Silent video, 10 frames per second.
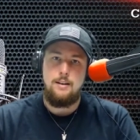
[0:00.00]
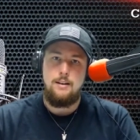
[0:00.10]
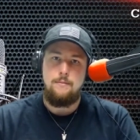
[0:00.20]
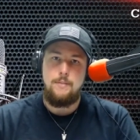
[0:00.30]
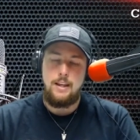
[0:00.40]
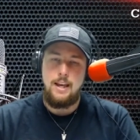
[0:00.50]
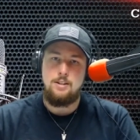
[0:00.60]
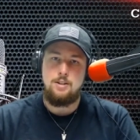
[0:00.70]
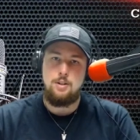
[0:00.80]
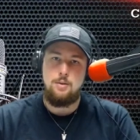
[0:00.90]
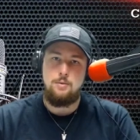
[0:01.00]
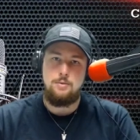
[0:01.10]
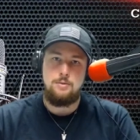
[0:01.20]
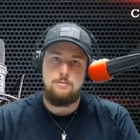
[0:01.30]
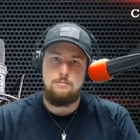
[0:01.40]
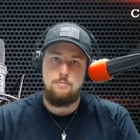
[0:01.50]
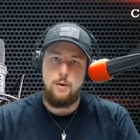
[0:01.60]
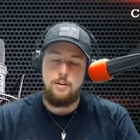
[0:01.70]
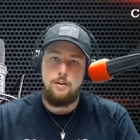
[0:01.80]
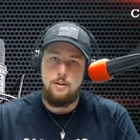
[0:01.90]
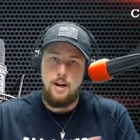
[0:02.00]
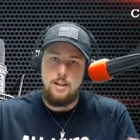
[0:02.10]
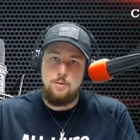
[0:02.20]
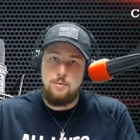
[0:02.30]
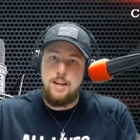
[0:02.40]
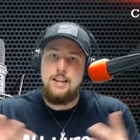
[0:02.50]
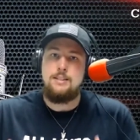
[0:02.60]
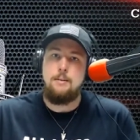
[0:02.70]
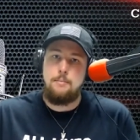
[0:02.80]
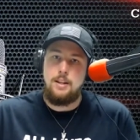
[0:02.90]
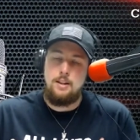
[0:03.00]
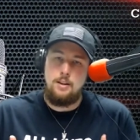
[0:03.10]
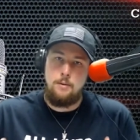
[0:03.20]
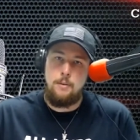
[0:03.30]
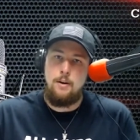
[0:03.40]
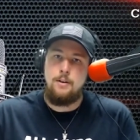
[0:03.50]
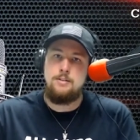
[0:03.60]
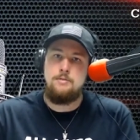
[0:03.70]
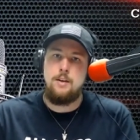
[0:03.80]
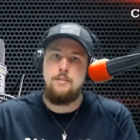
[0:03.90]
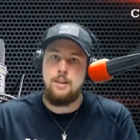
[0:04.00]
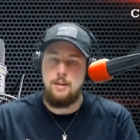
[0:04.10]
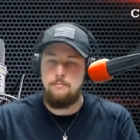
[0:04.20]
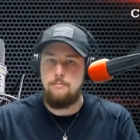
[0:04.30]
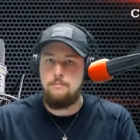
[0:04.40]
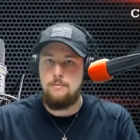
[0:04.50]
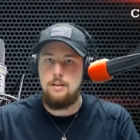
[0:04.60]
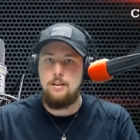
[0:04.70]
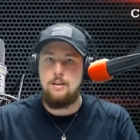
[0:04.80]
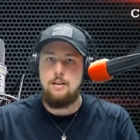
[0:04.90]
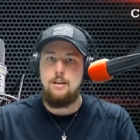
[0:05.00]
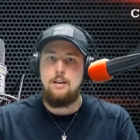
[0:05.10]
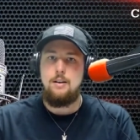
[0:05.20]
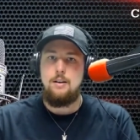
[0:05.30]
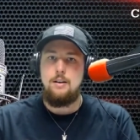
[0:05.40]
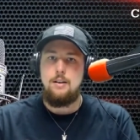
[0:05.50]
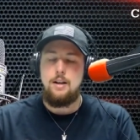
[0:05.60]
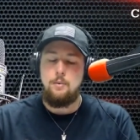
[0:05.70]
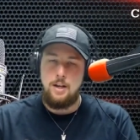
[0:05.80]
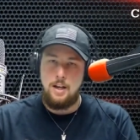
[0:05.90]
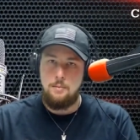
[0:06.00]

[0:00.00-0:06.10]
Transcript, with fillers: They can choose whether or not to take something that their parents have given them. And when it comes